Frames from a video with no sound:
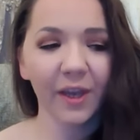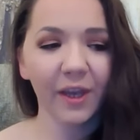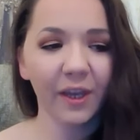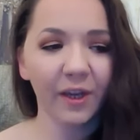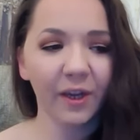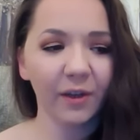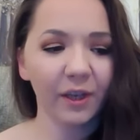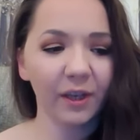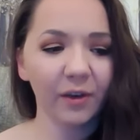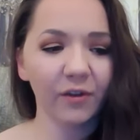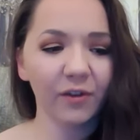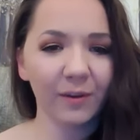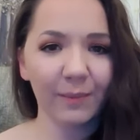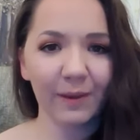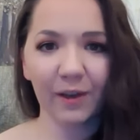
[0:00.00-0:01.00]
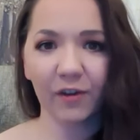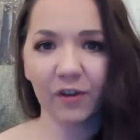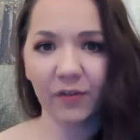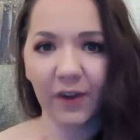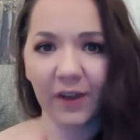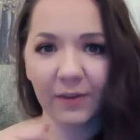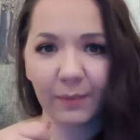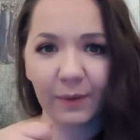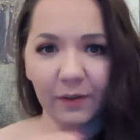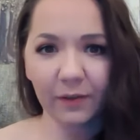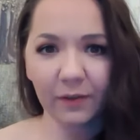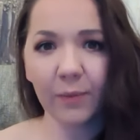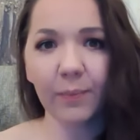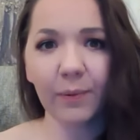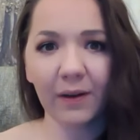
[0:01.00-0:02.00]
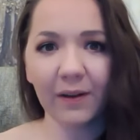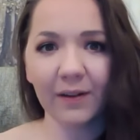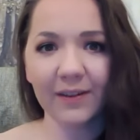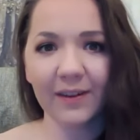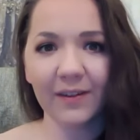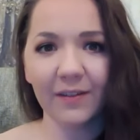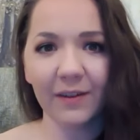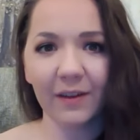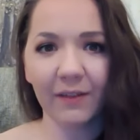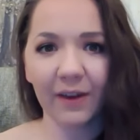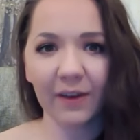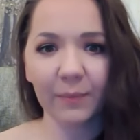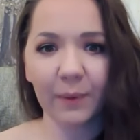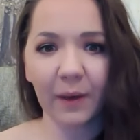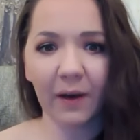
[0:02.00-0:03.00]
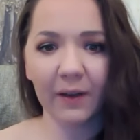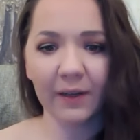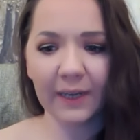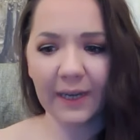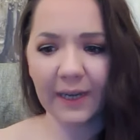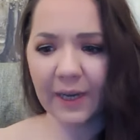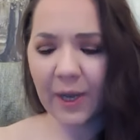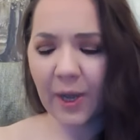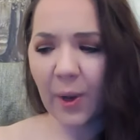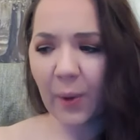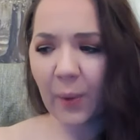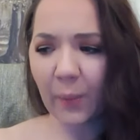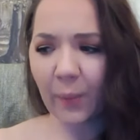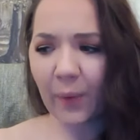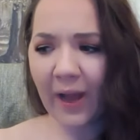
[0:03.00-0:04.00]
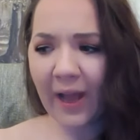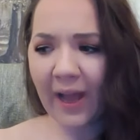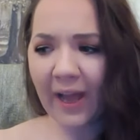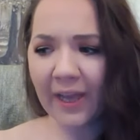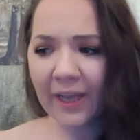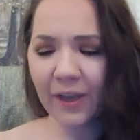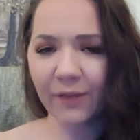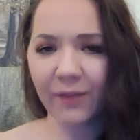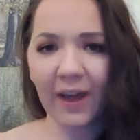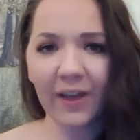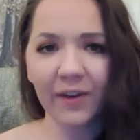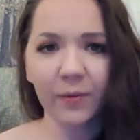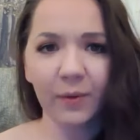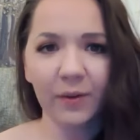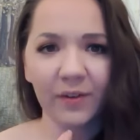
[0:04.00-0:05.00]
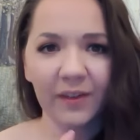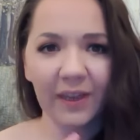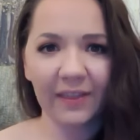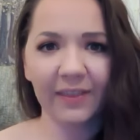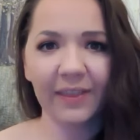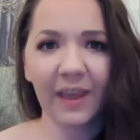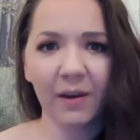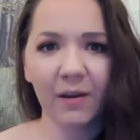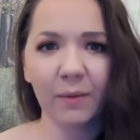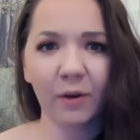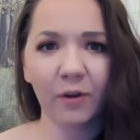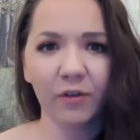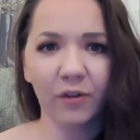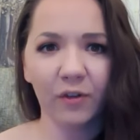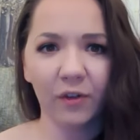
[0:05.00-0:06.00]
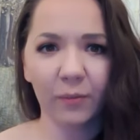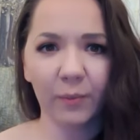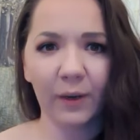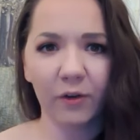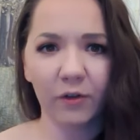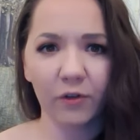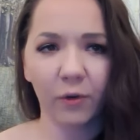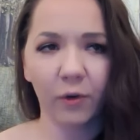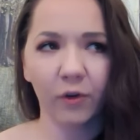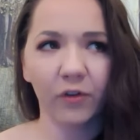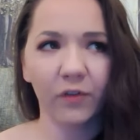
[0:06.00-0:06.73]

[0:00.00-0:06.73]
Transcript: Usually because you've had to be so plugged into your ex-partner, where you've had to understand their emotions as well as yours.